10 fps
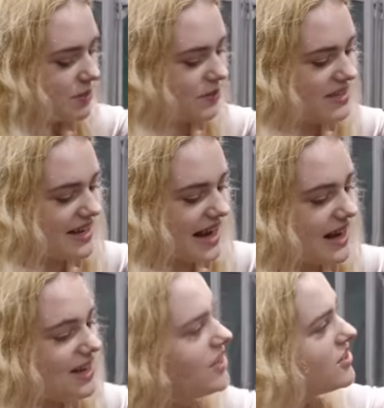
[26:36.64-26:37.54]
so many
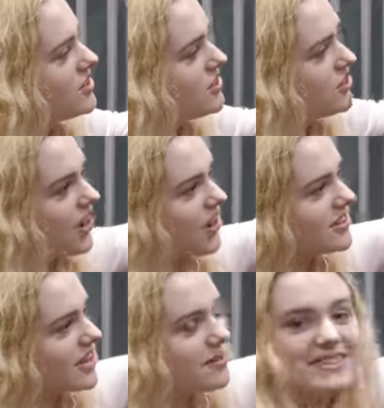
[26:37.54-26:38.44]
other things that
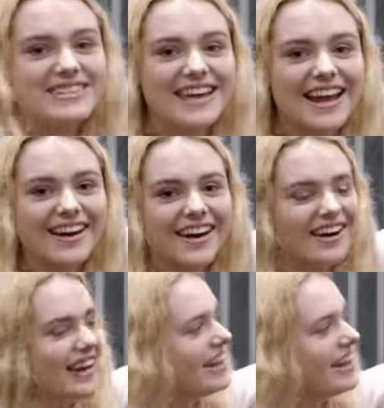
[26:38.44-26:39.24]
I still cannot believe